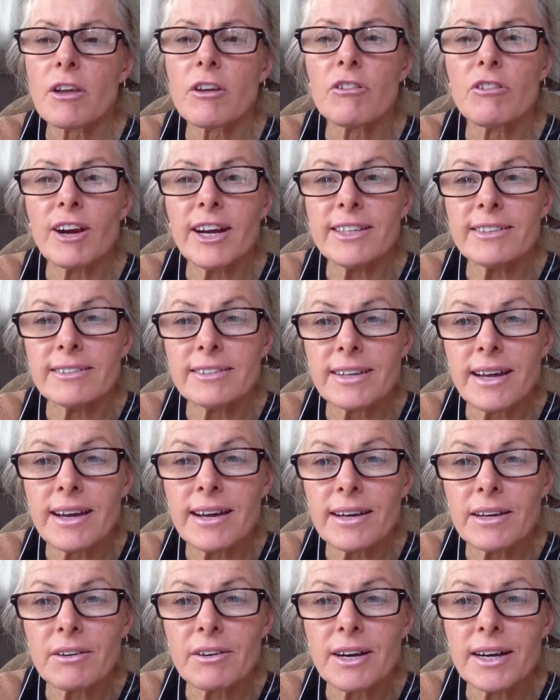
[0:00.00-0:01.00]
Great
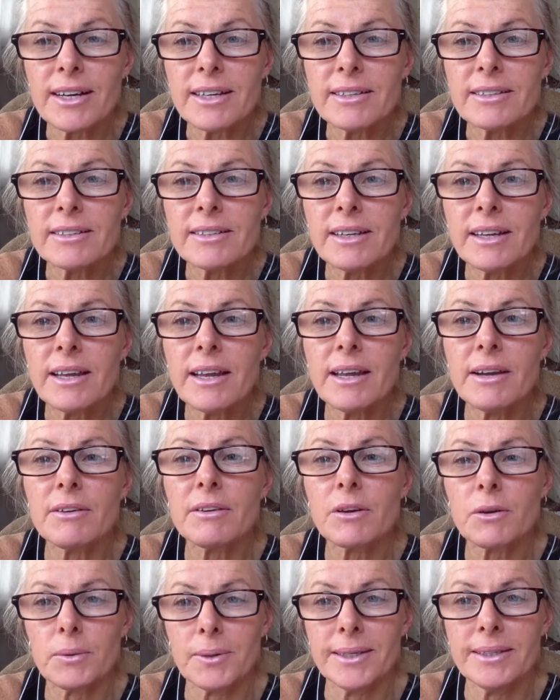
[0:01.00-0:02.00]
Start Grant here
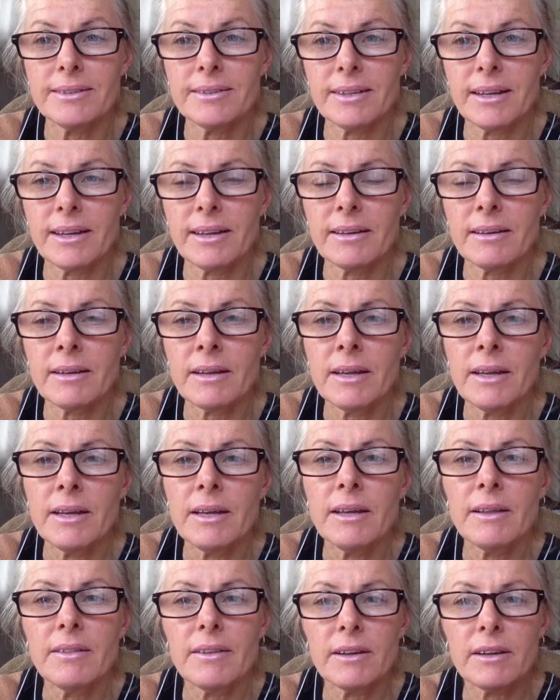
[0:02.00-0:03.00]
in Queensland.
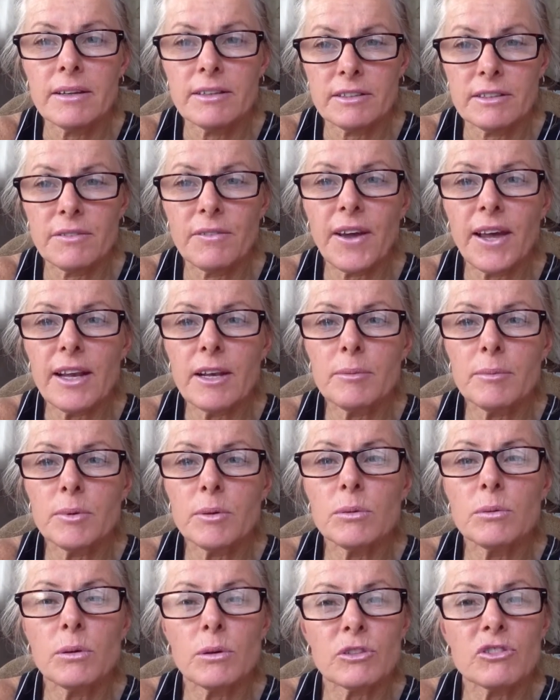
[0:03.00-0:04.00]
It's
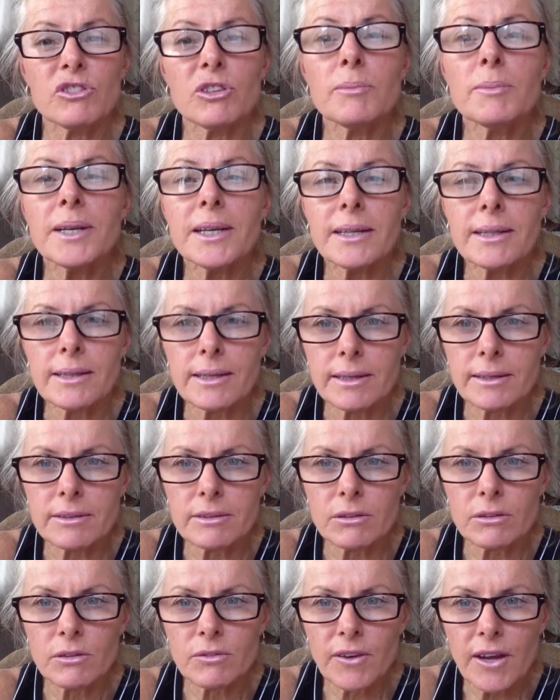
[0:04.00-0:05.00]
available, or similar
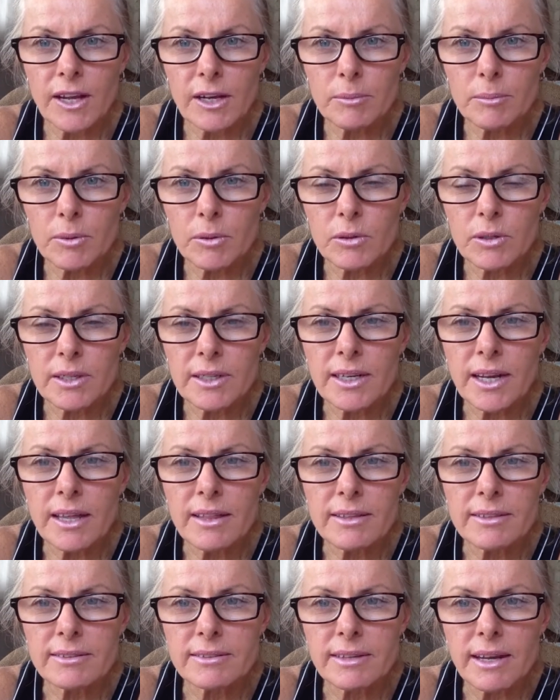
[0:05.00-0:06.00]
things are available in
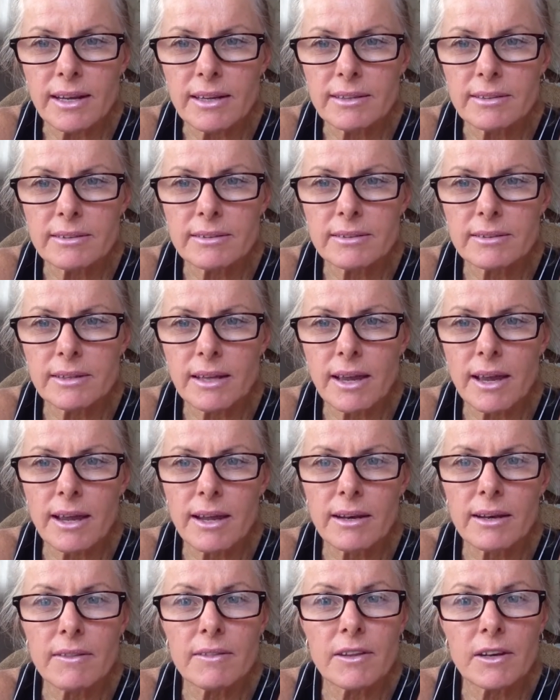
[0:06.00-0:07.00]
other states
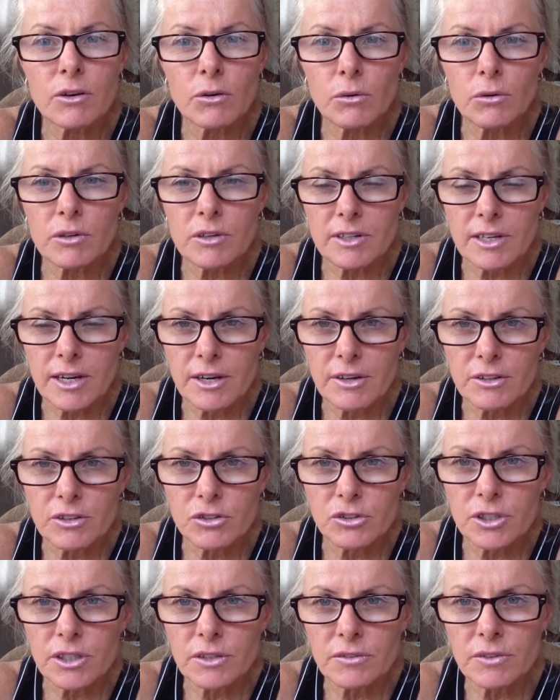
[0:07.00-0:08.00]
and in the Northern
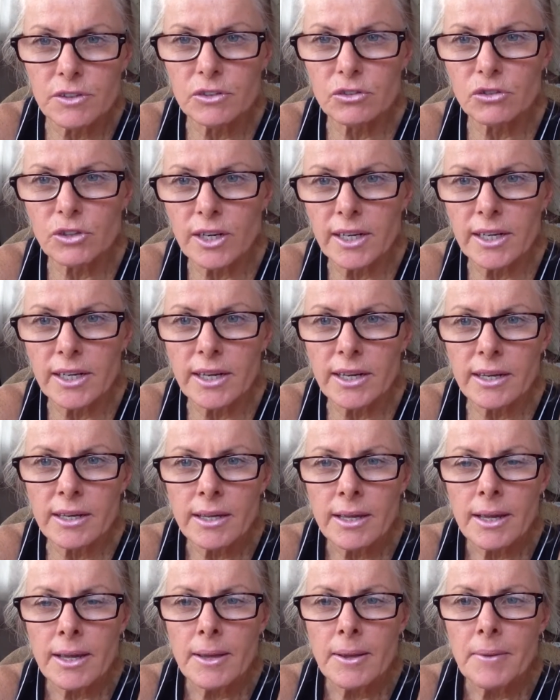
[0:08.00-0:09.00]
Territory of Australia.
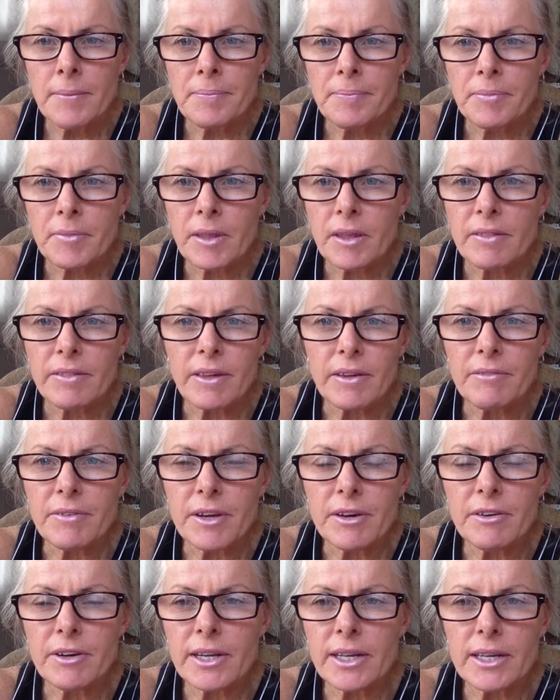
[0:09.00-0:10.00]
They
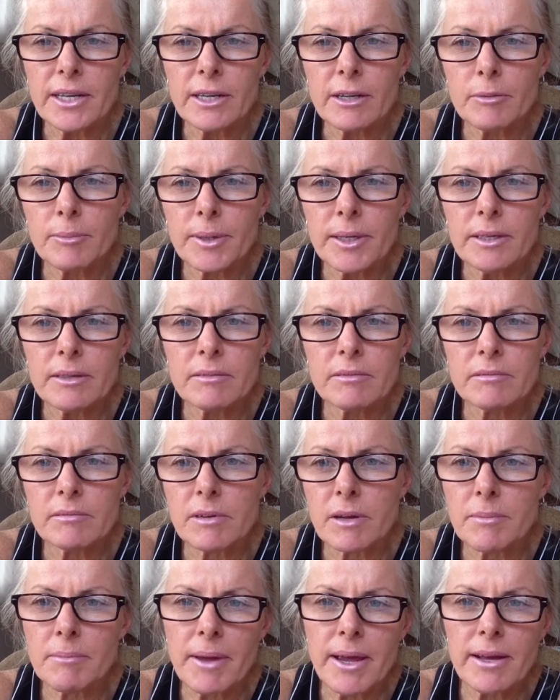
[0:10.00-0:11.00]
vary a little bit,
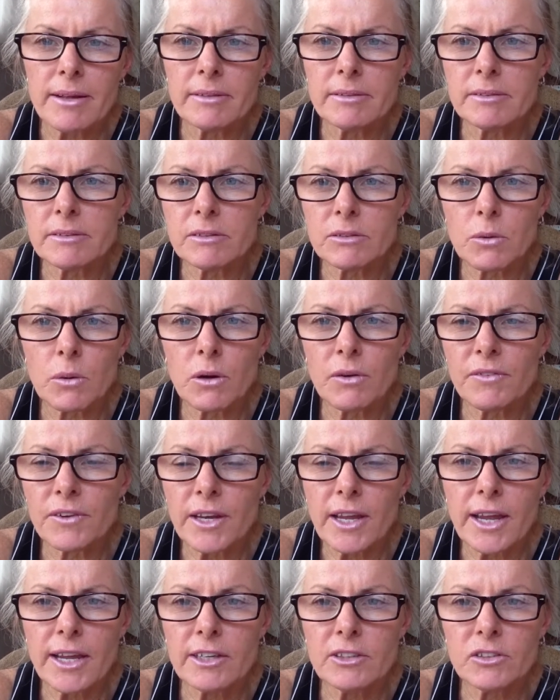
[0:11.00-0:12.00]
amounts,
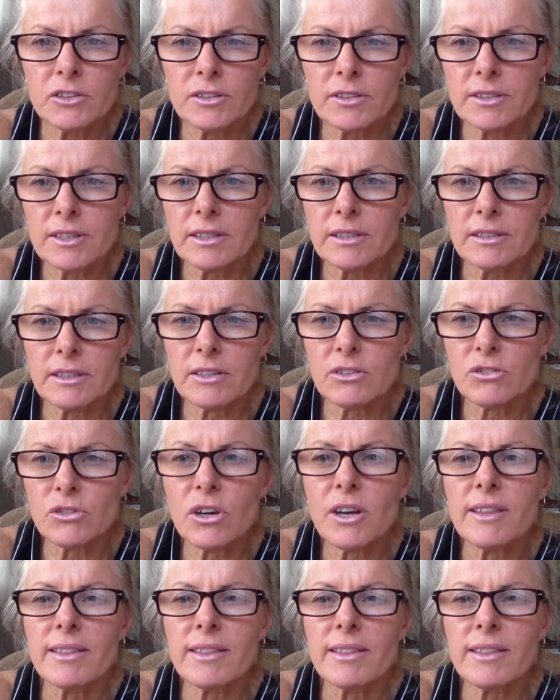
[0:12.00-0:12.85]
qualifications, etc.